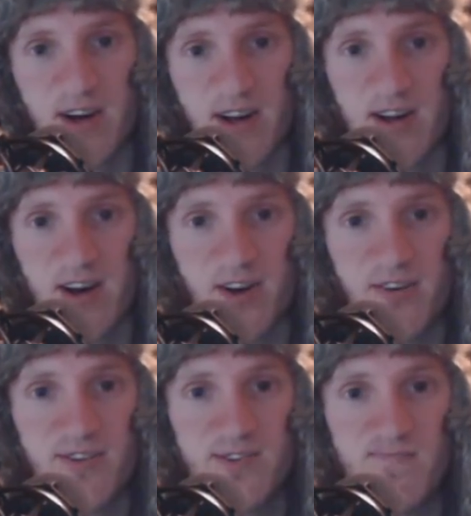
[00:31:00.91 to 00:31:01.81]

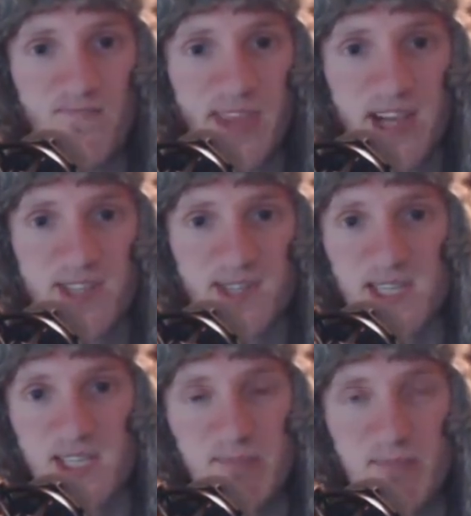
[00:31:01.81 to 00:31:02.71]

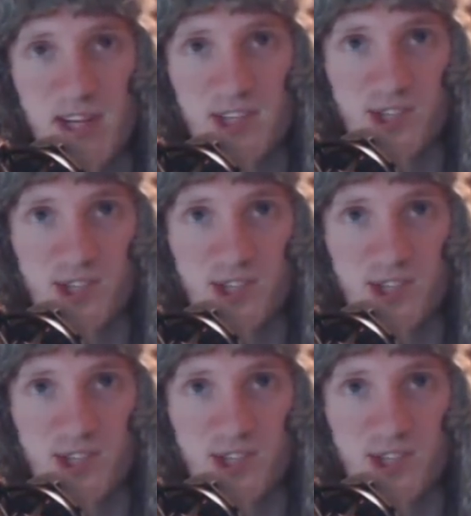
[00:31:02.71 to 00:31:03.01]
160